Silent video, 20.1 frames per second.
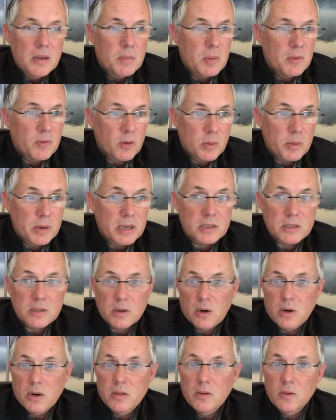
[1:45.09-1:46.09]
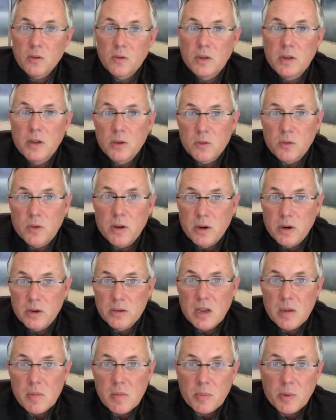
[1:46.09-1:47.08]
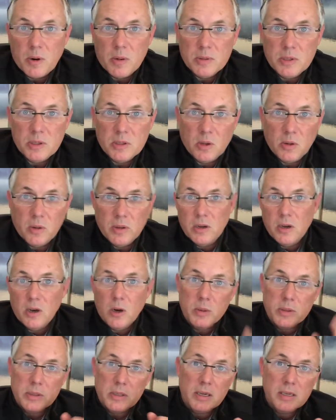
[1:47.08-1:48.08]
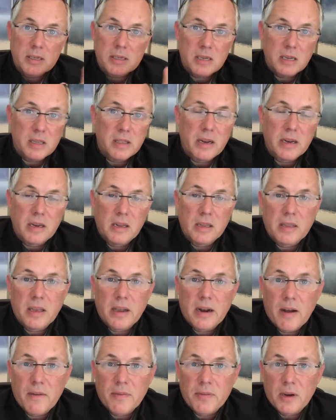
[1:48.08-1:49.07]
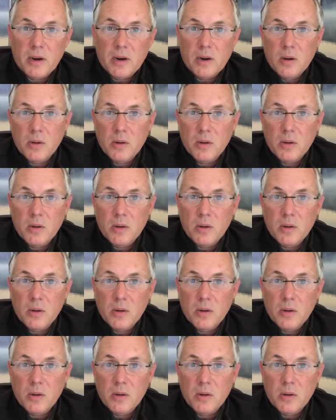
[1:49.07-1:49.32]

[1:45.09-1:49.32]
Before we get started, this video is for entertainment purposes only. Always got to say that, get that out there.